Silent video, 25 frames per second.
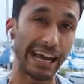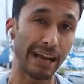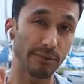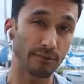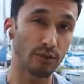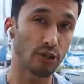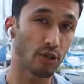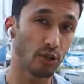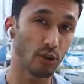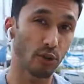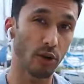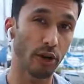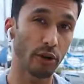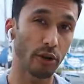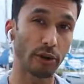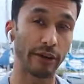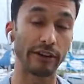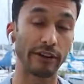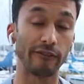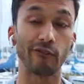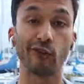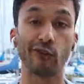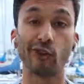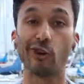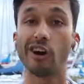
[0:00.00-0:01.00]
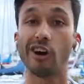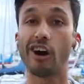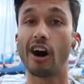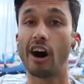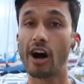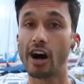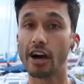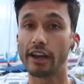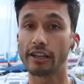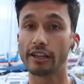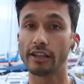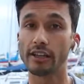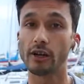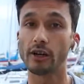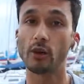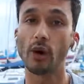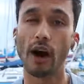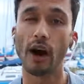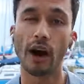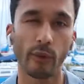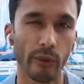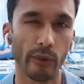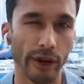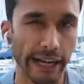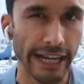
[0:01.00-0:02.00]
M200 for audio.
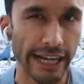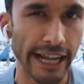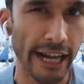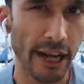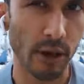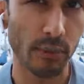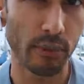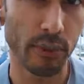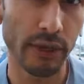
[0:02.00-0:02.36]
Right now I'm